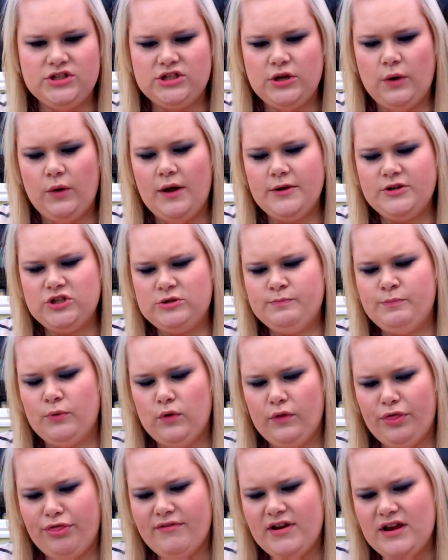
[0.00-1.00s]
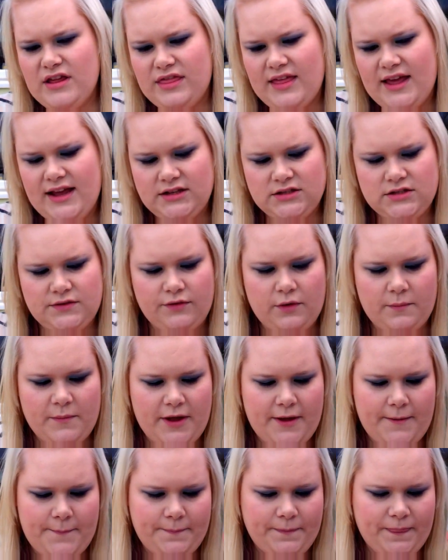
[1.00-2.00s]
So I just bought three things from
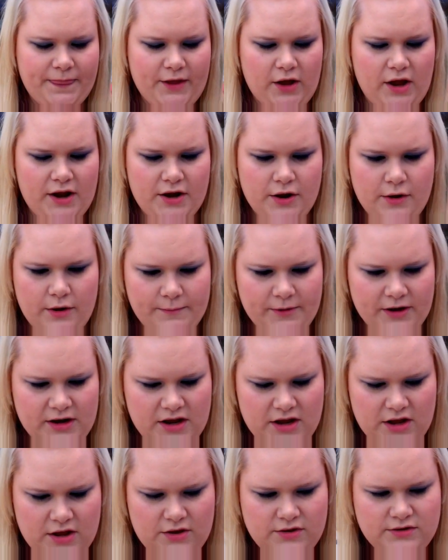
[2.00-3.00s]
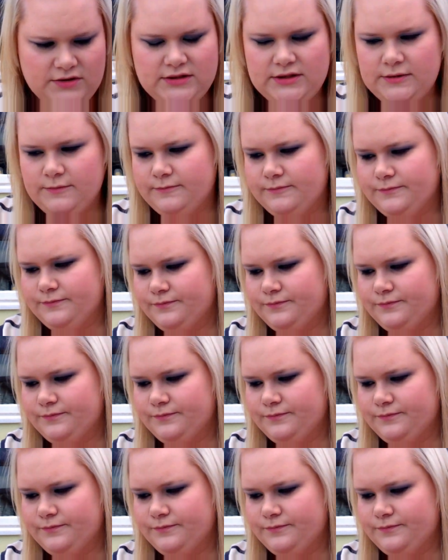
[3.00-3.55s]
her that I know I'm going to use.